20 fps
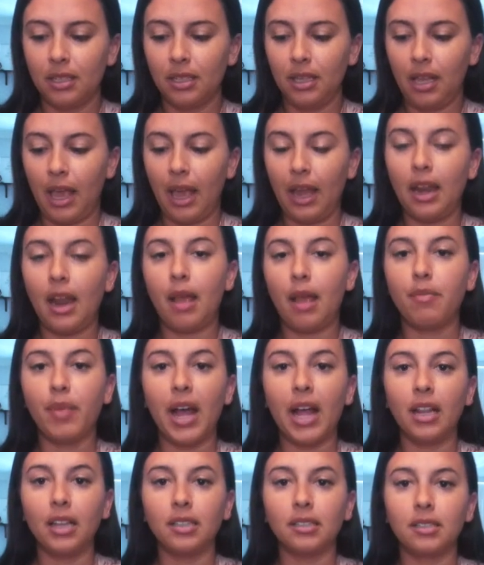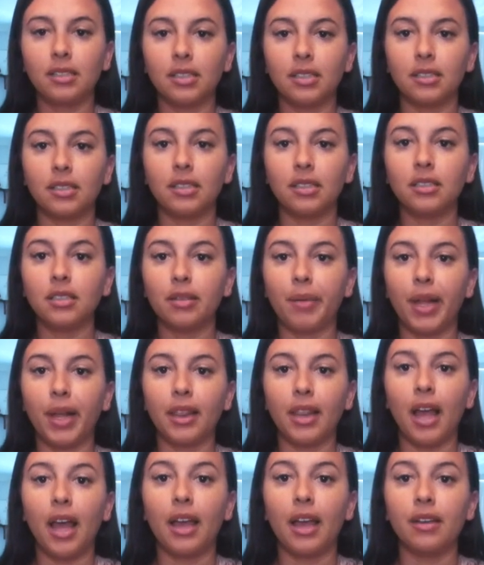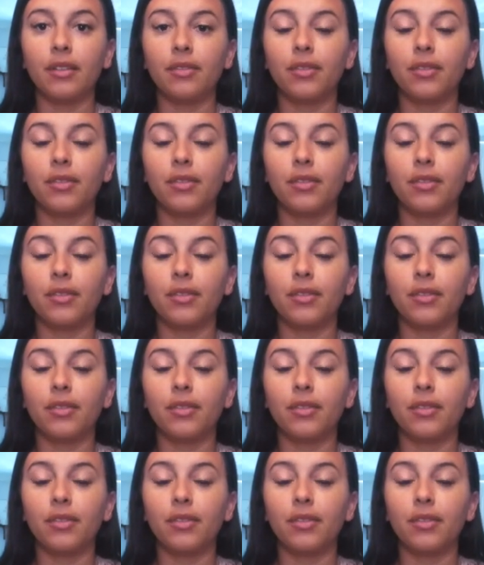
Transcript: can I balance this into my life?